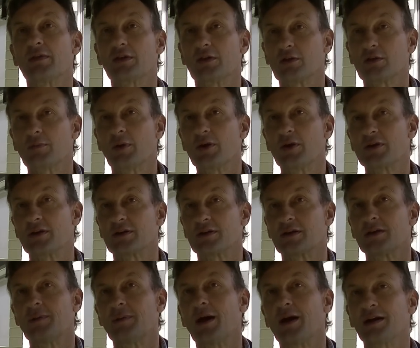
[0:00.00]
the little boats just
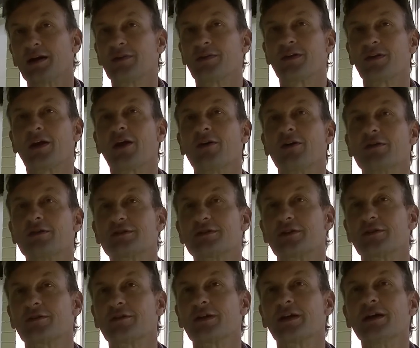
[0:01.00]
keep hugging the coast
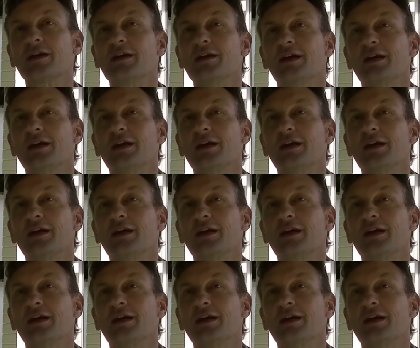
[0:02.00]
generally,